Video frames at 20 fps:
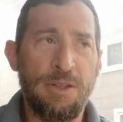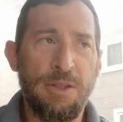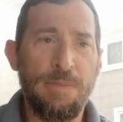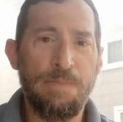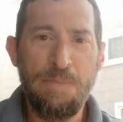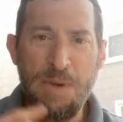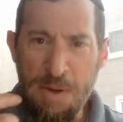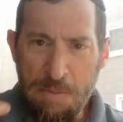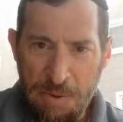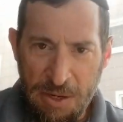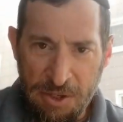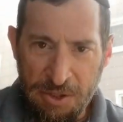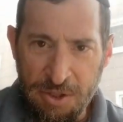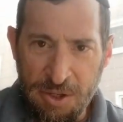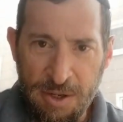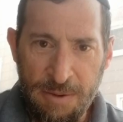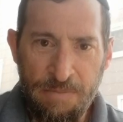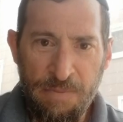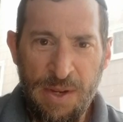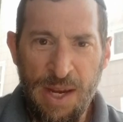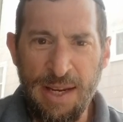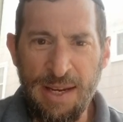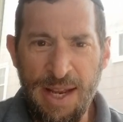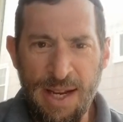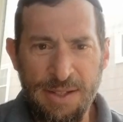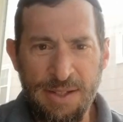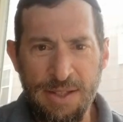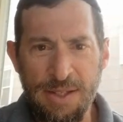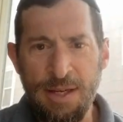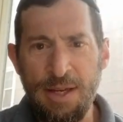the big picture and
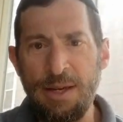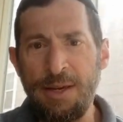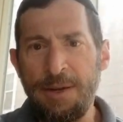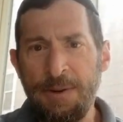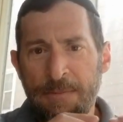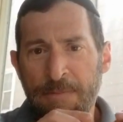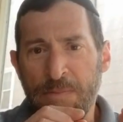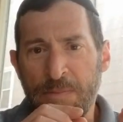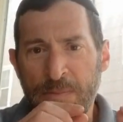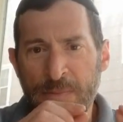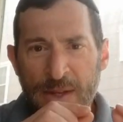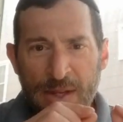not see